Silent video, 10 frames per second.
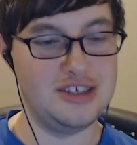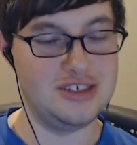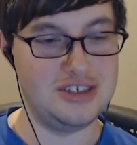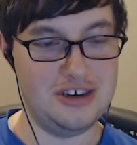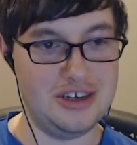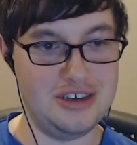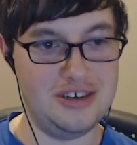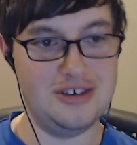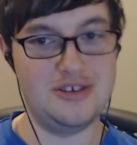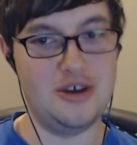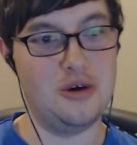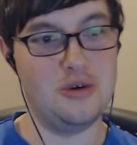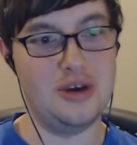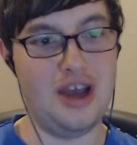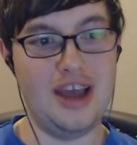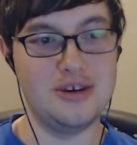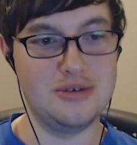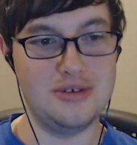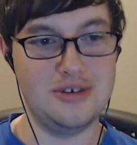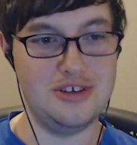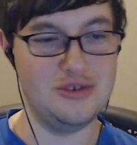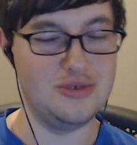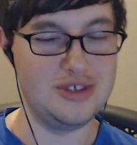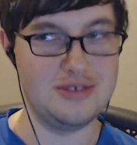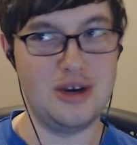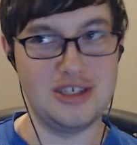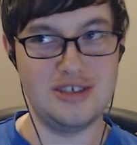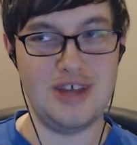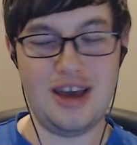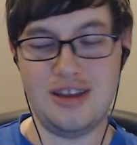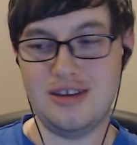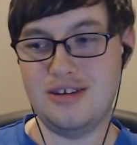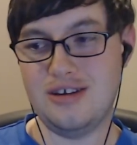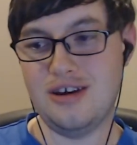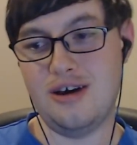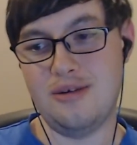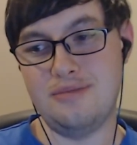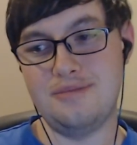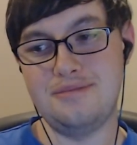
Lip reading: engineering, so I don't use as much of that. Um,